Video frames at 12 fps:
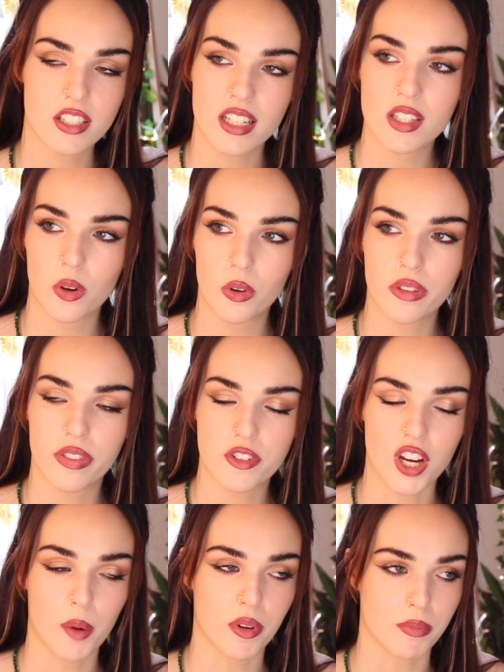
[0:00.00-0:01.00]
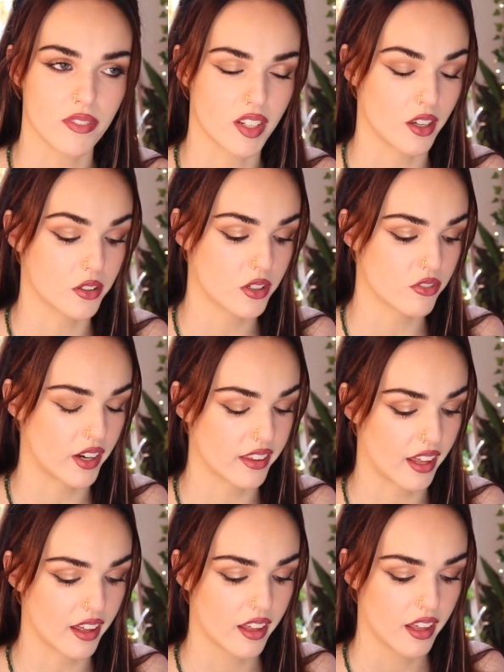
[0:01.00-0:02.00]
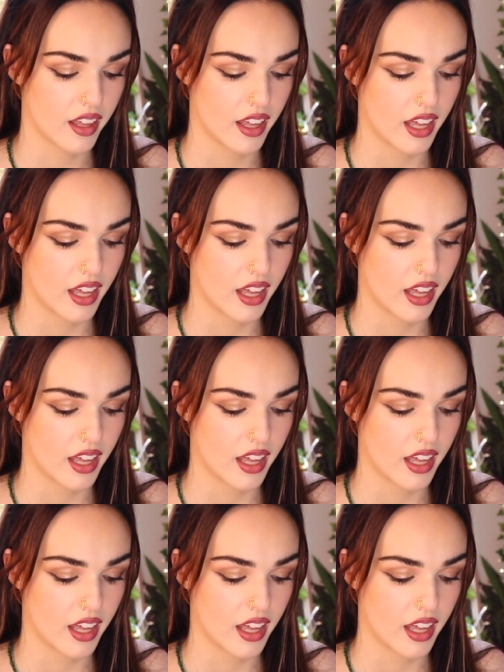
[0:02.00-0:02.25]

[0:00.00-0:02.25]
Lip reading: an old Shop With Me video. You could find that.